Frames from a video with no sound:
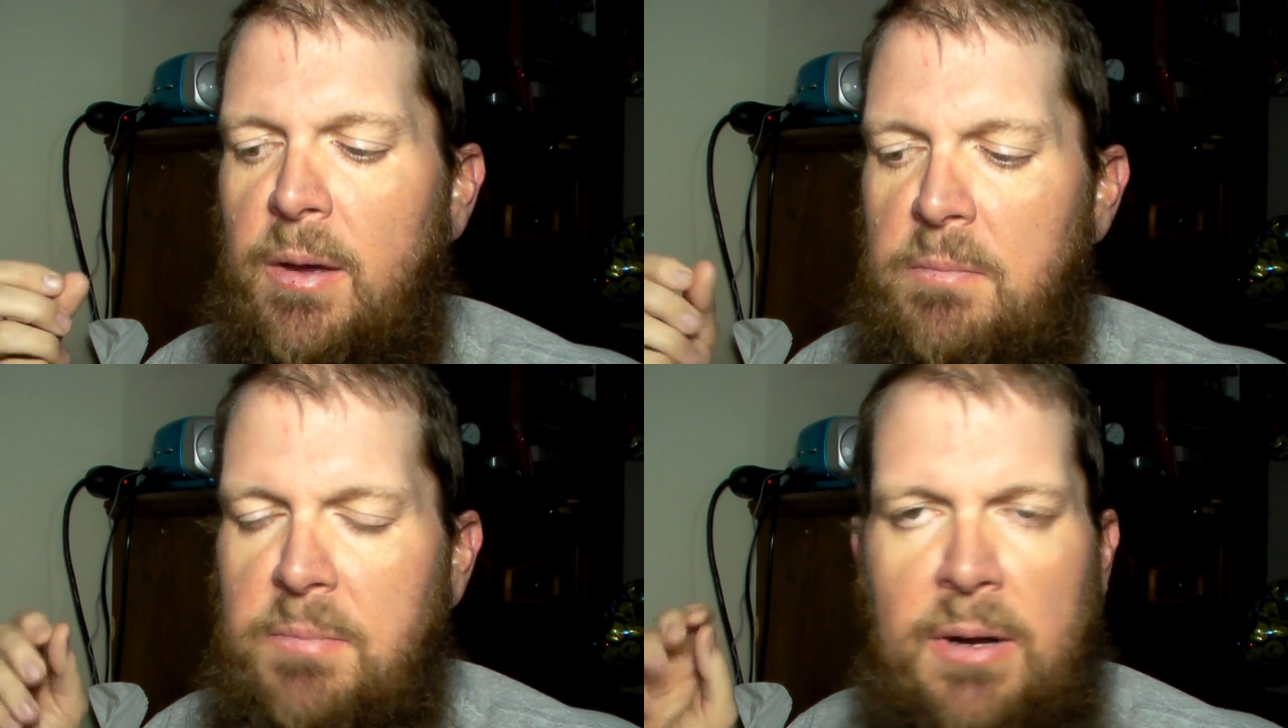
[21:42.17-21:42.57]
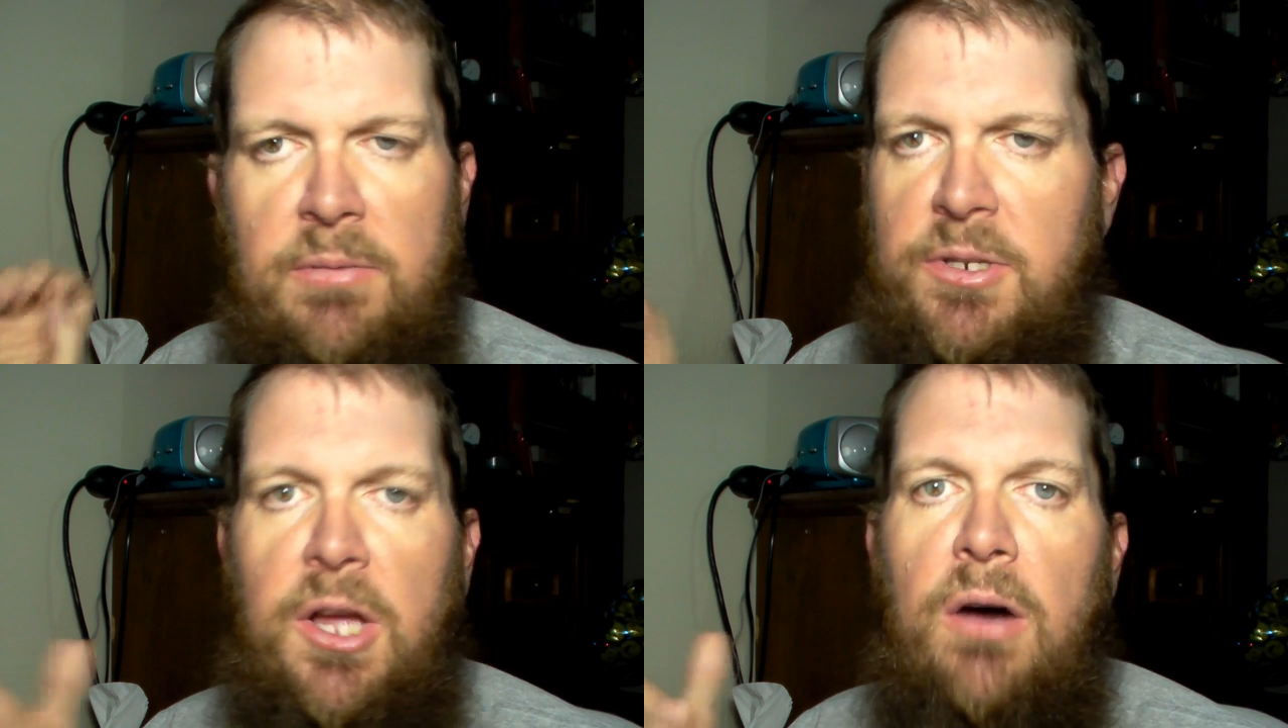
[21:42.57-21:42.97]
But it
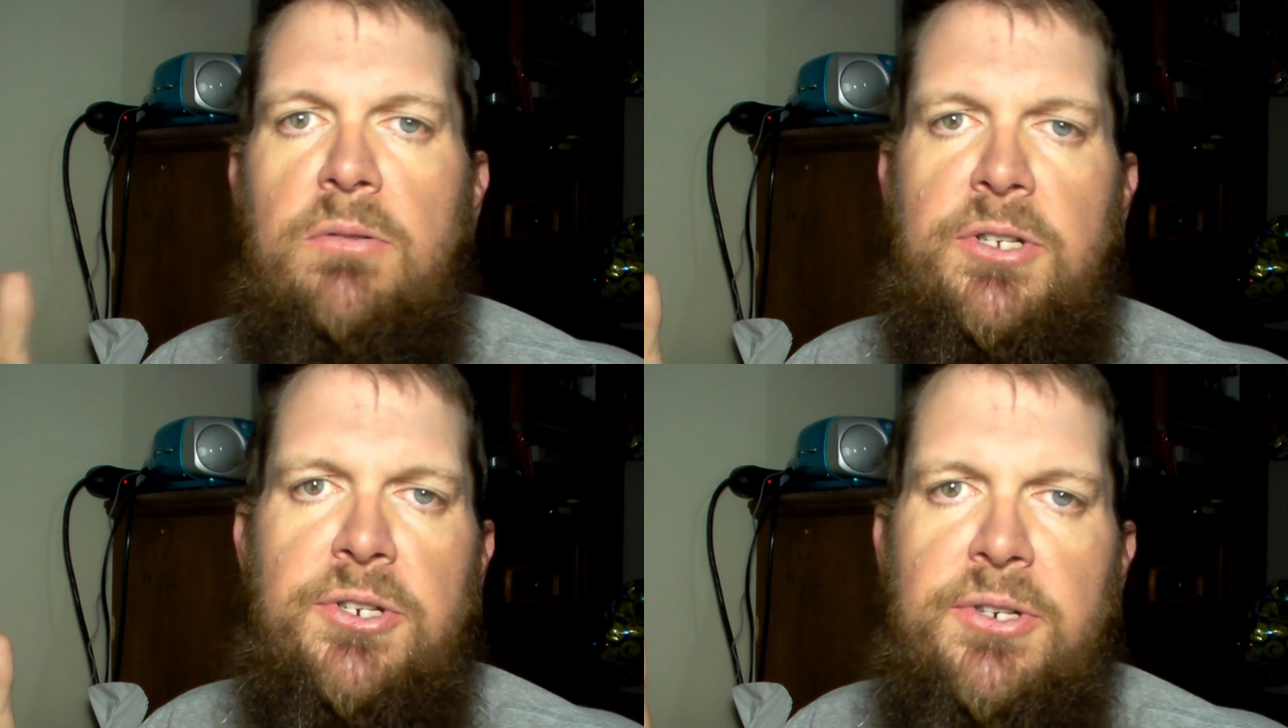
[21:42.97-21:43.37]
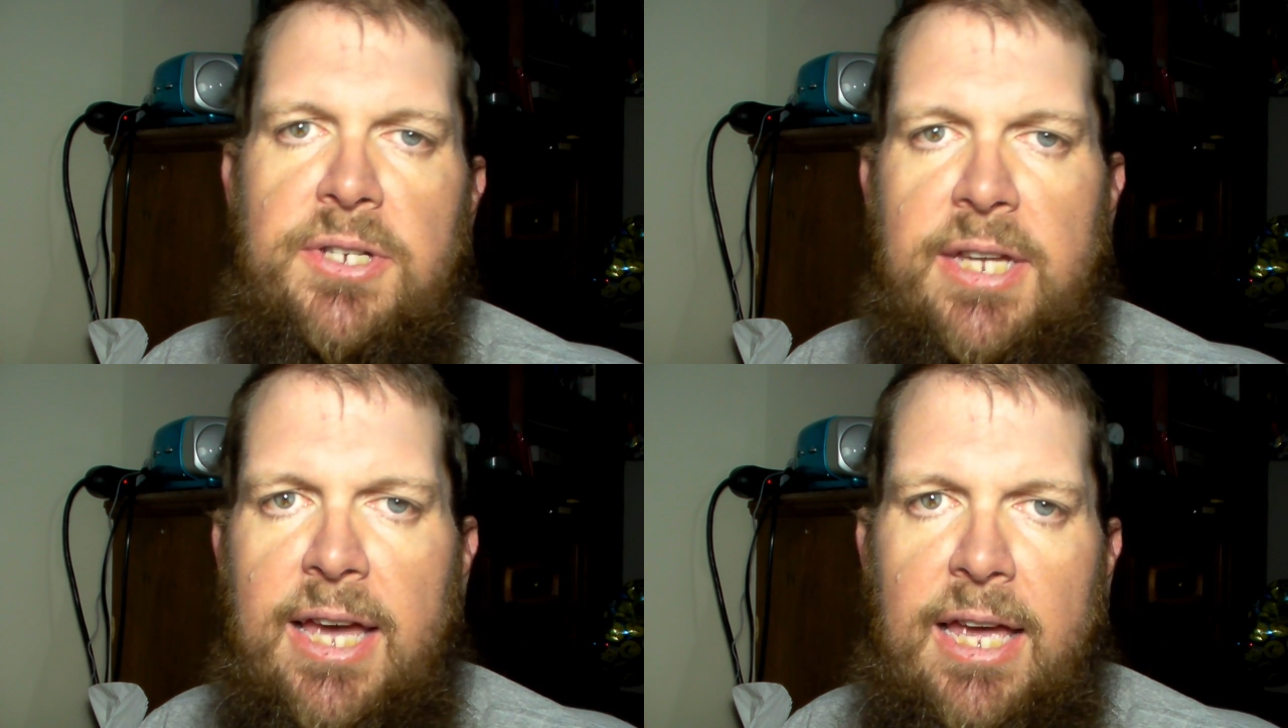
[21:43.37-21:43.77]
was gone as soon as
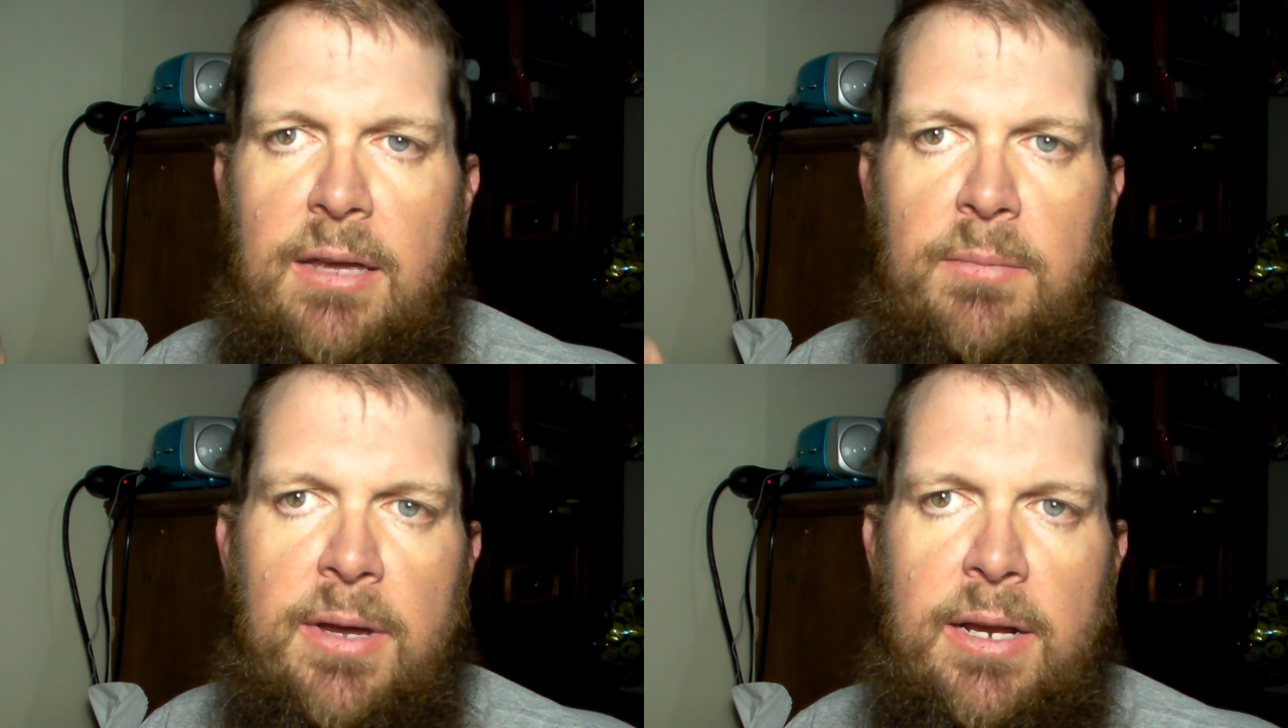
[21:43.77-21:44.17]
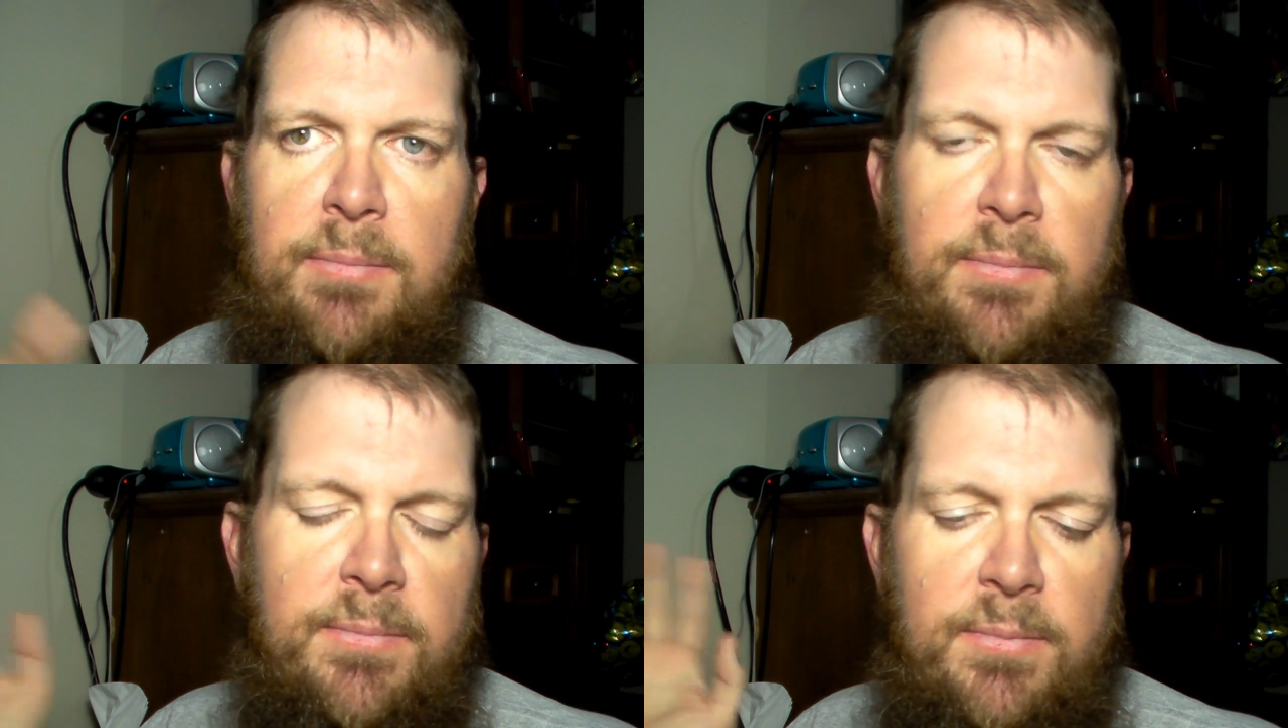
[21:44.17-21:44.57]
it came, and it
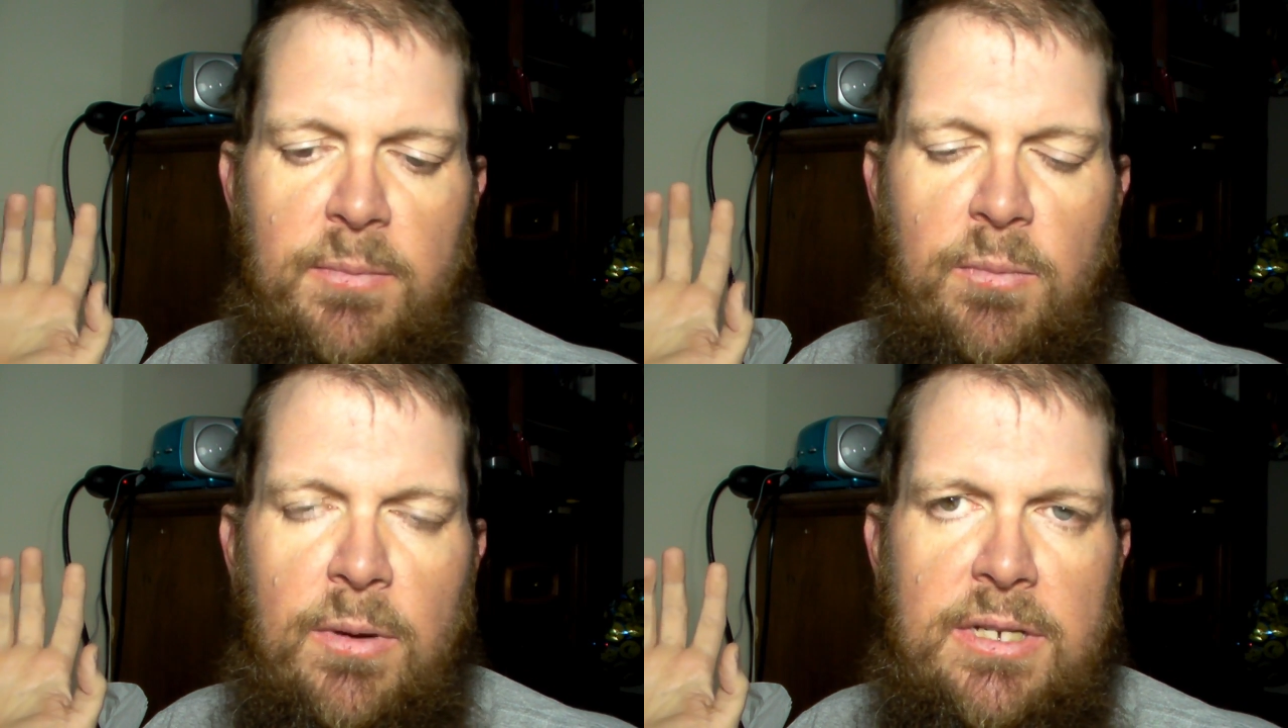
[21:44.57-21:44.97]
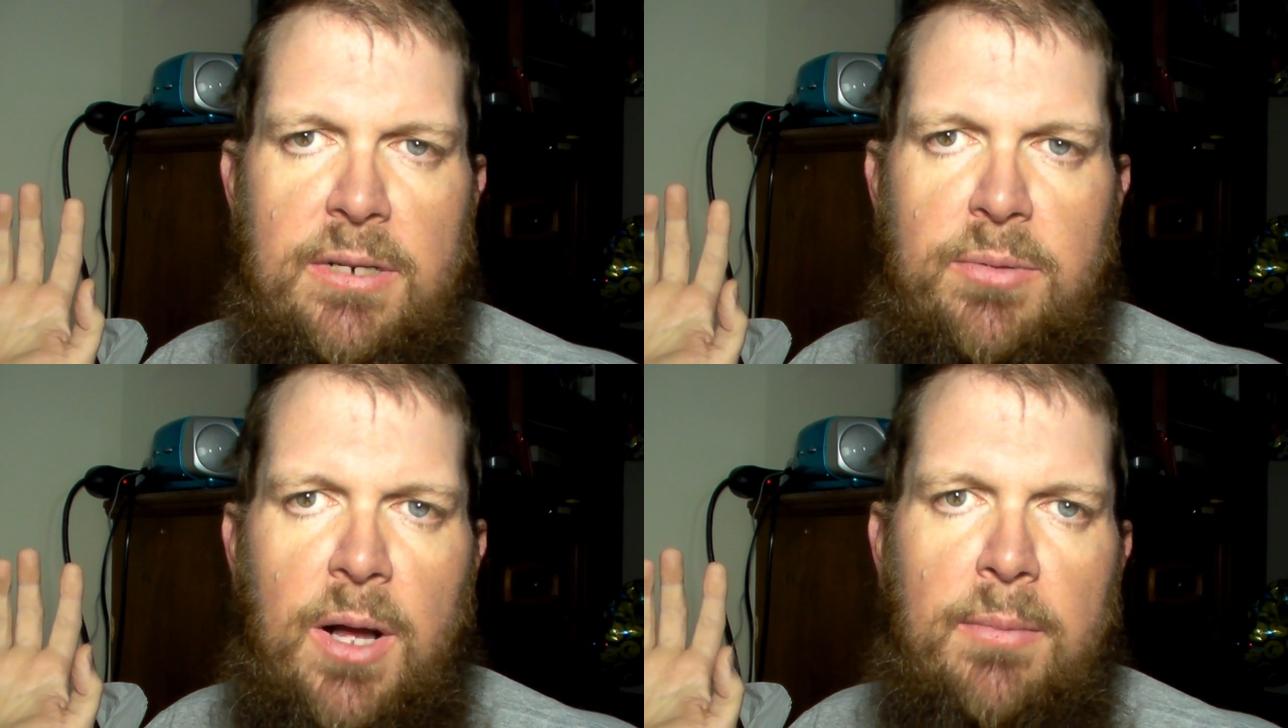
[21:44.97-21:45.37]
wasn't
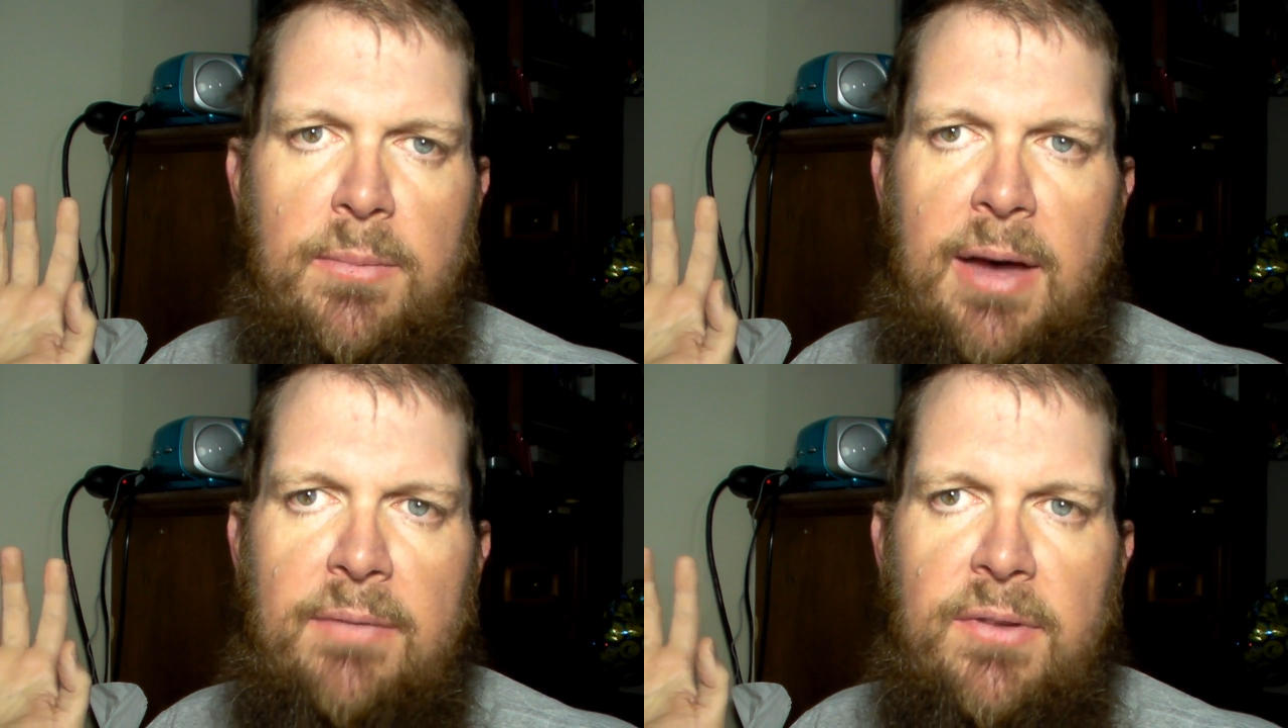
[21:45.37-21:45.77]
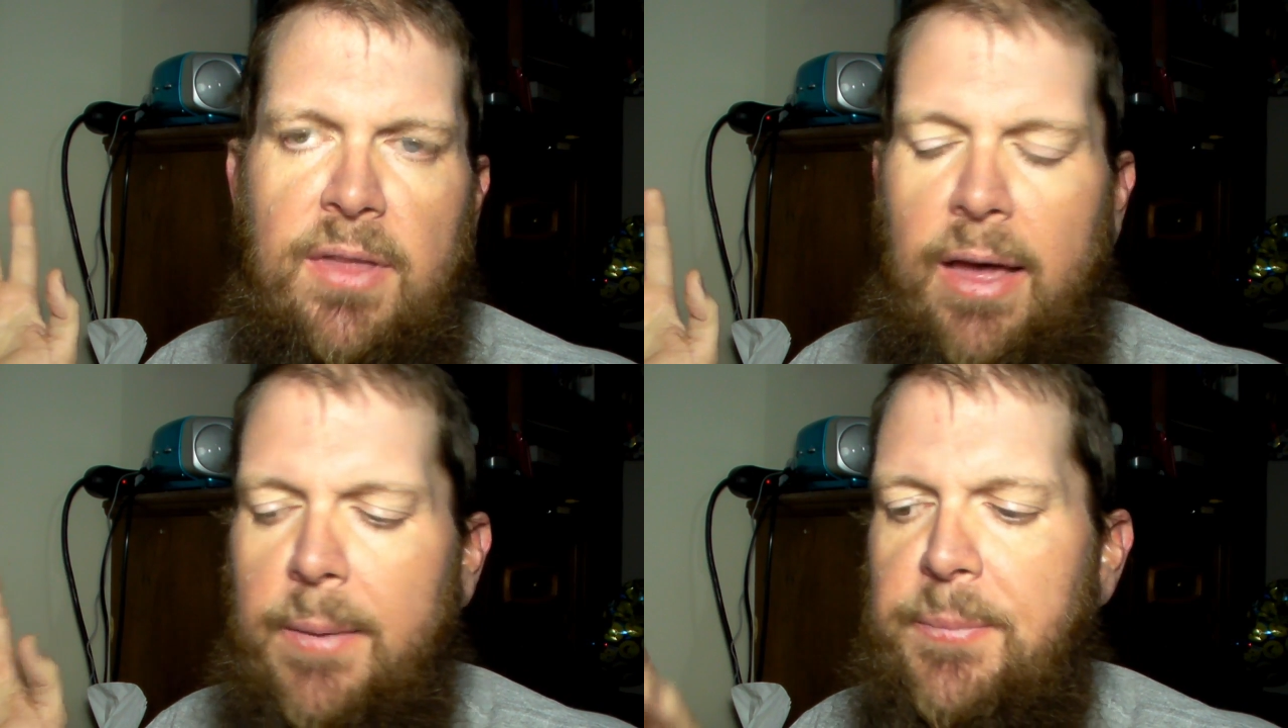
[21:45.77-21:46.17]
a problem after
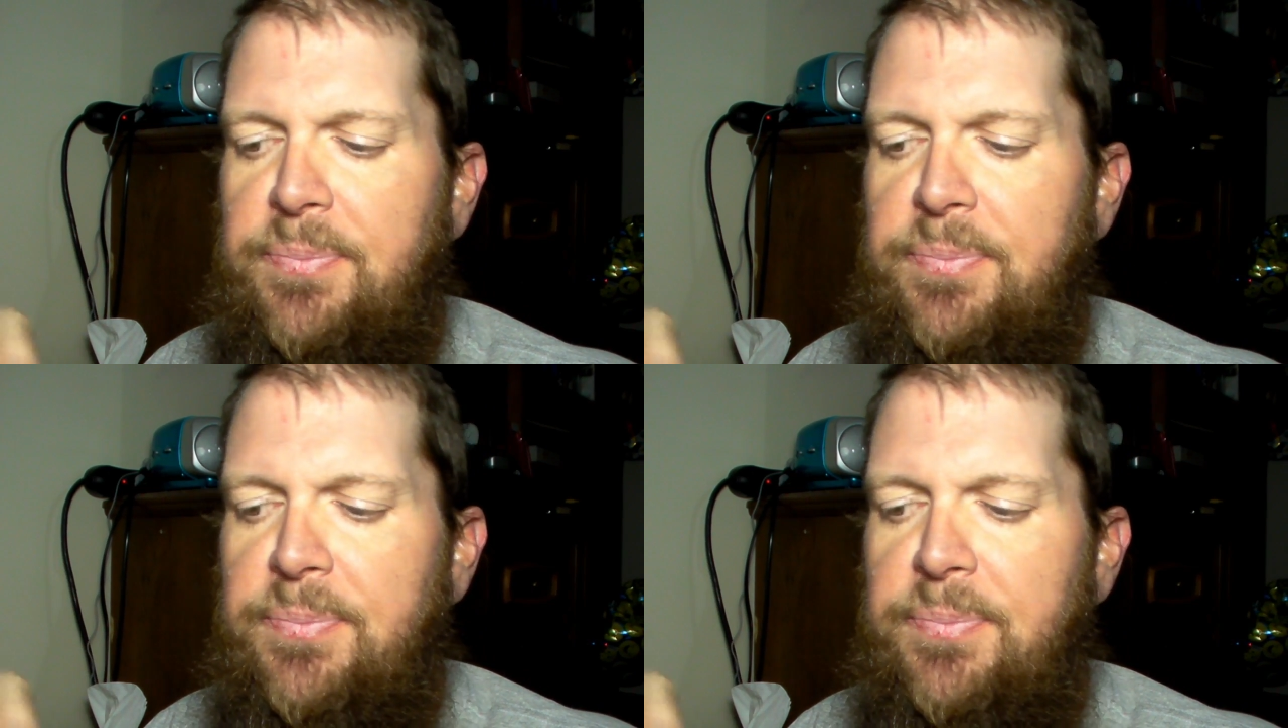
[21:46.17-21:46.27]
that.